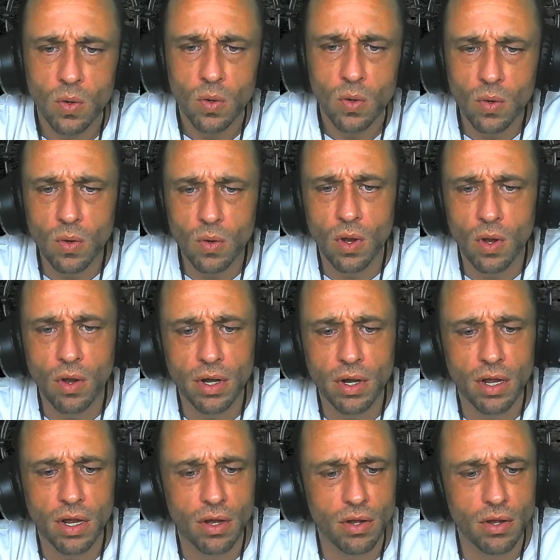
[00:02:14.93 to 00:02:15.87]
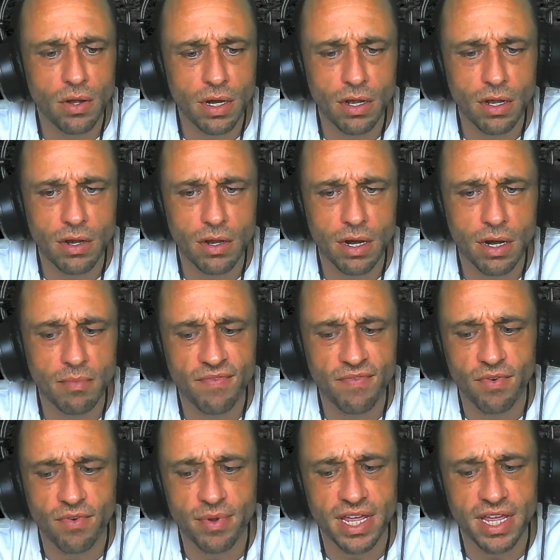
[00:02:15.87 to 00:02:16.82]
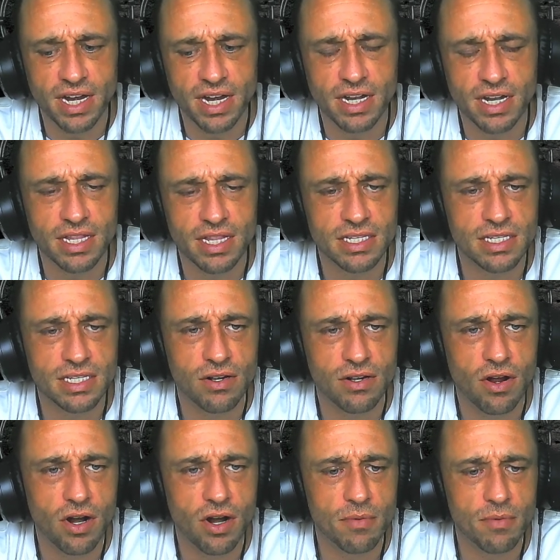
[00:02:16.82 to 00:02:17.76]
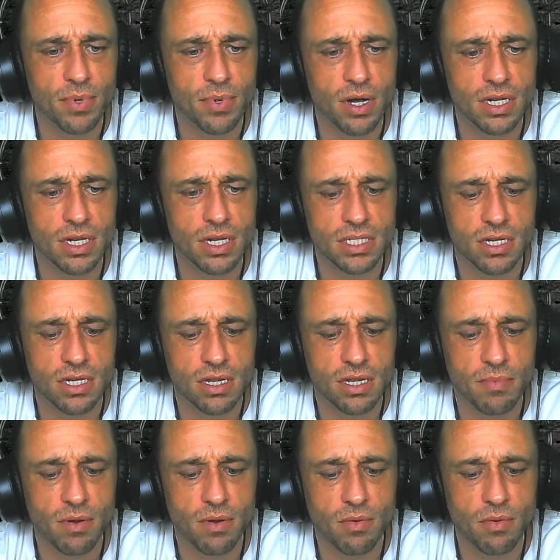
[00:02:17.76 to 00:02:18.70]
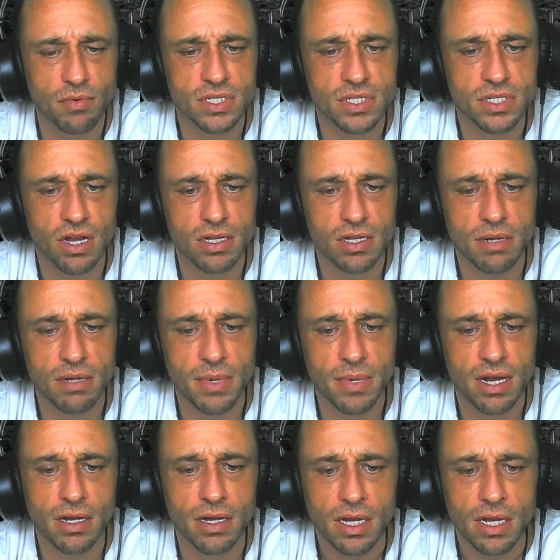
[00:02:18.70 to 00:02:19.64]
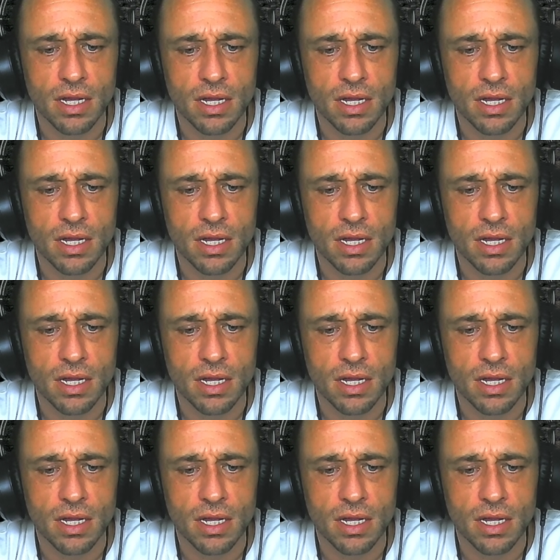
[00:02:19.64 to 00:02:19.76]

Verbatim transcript: Ooh, hold on, hold on, hold on, before we get into this little hard part, let's talk about what we're talking about.